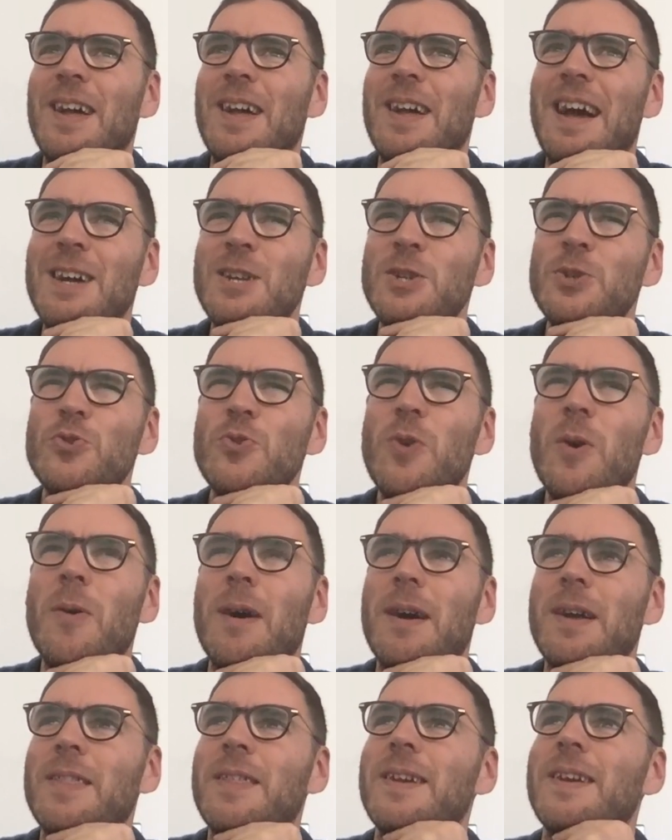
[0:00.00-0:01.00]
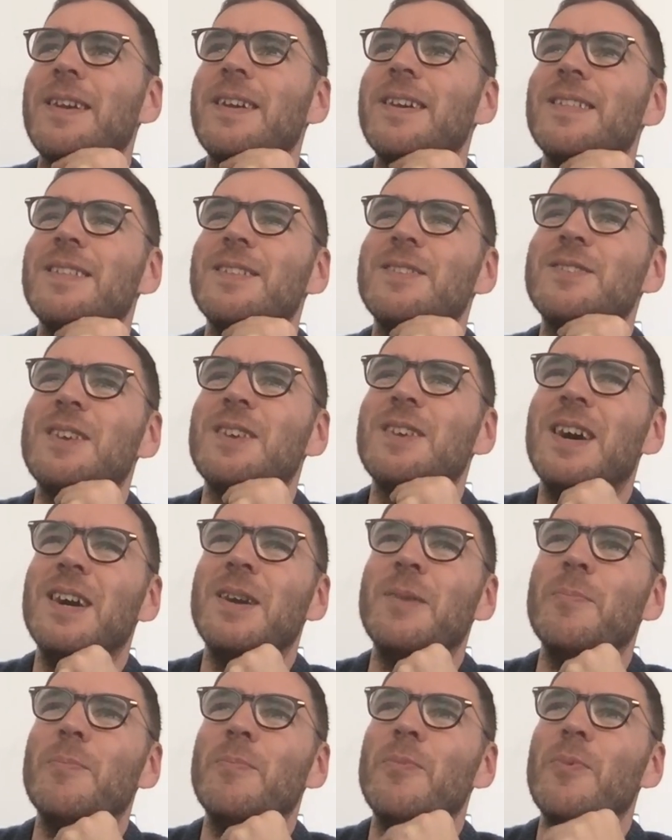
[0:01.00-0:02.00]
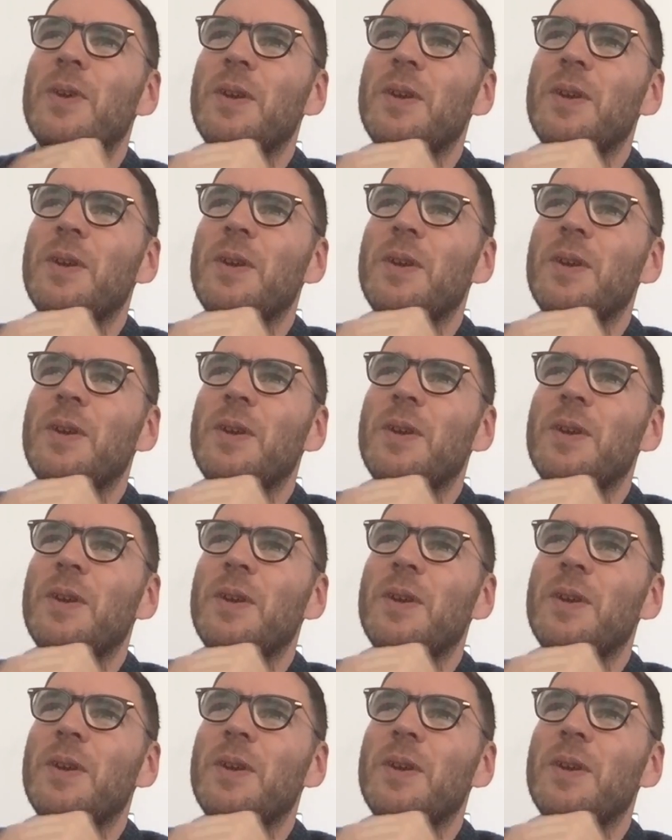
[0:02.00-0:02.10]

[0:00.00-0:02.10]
Astro, I think, at the time,